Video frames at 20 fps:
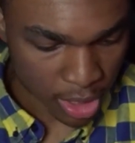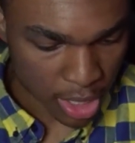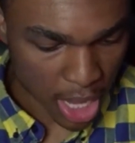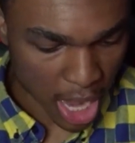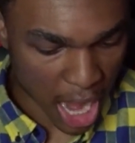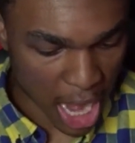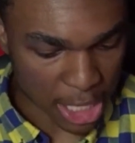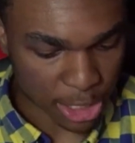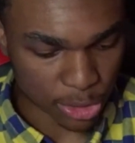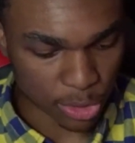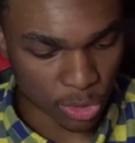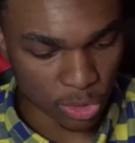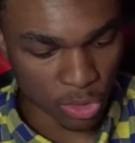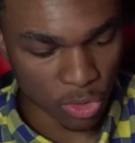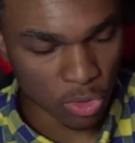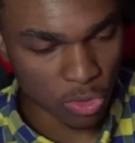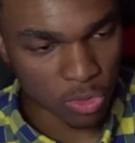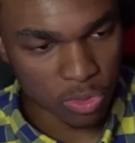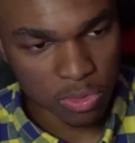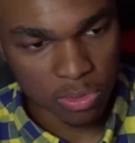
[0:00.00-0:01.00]
As
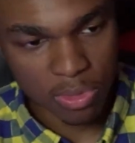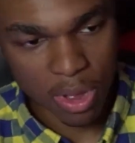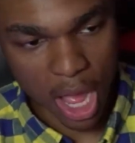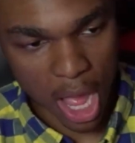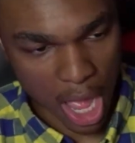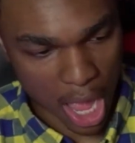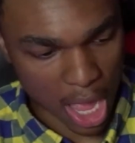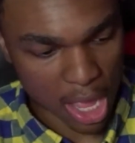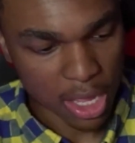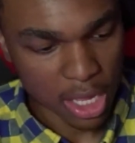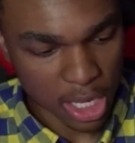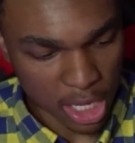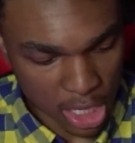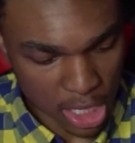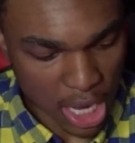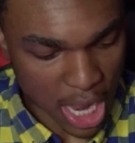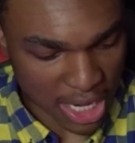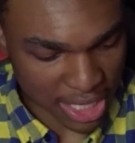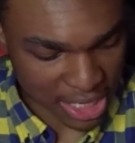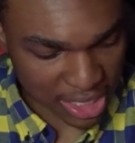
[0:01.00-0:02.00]

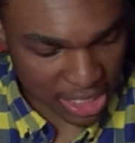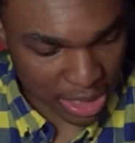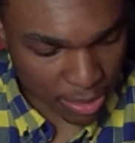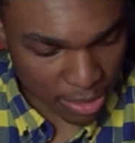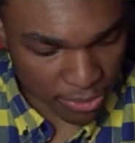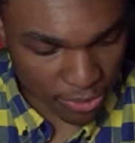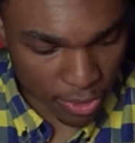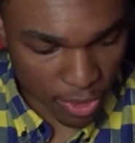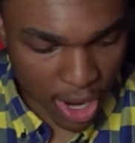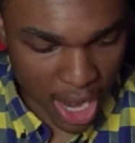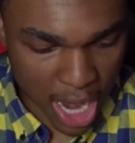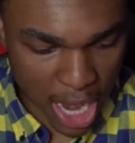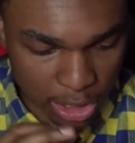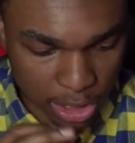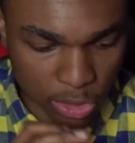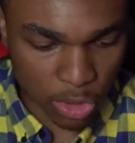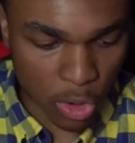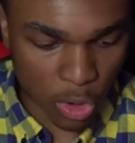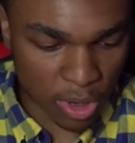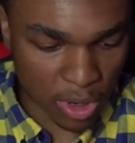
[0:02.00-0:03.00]
I said before, I
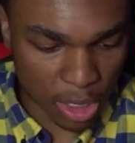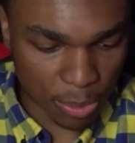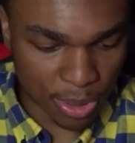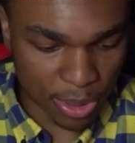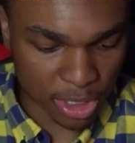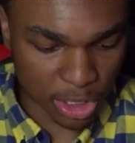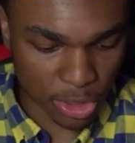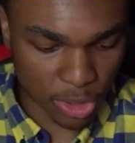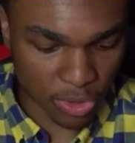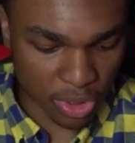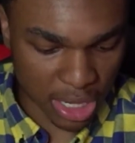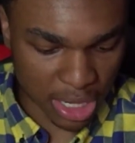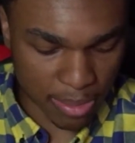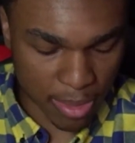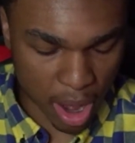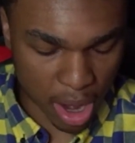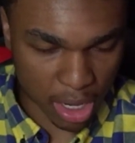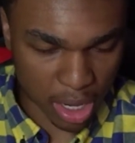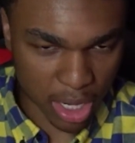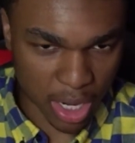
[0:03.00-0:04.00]
do want to put the unity
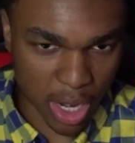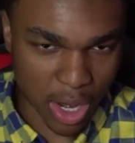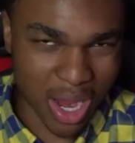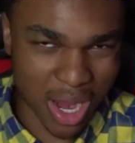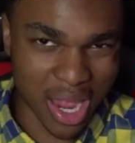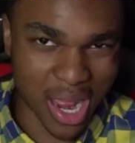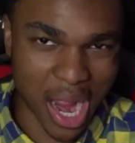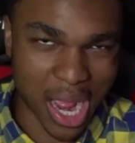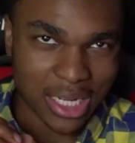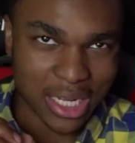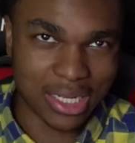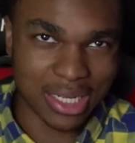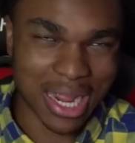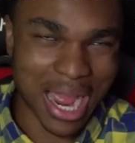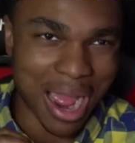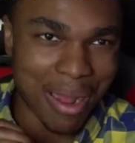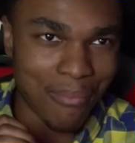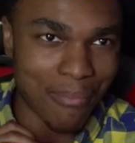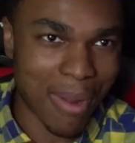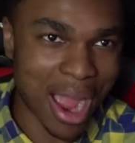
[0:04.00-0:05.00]
mount on here, and I
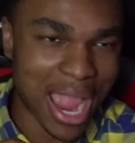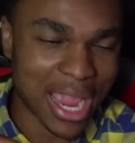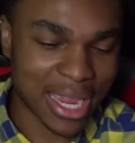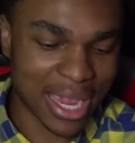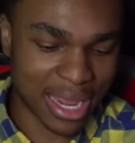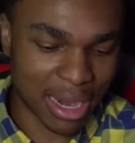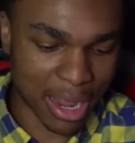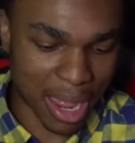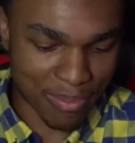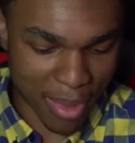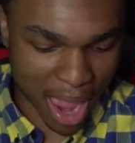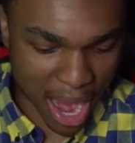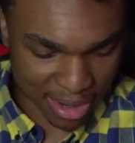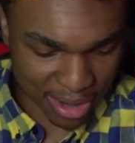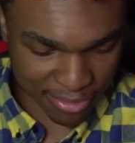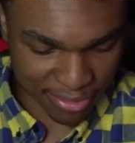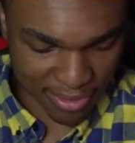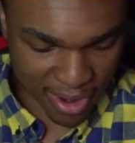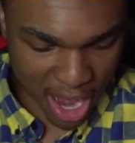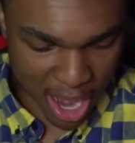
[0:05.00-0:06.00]
might get a
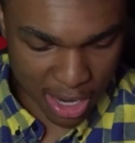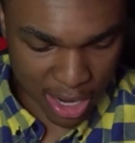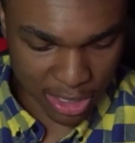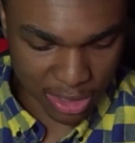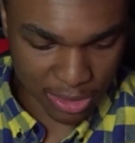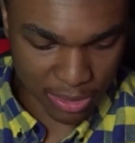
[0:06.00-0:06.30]
magnifier,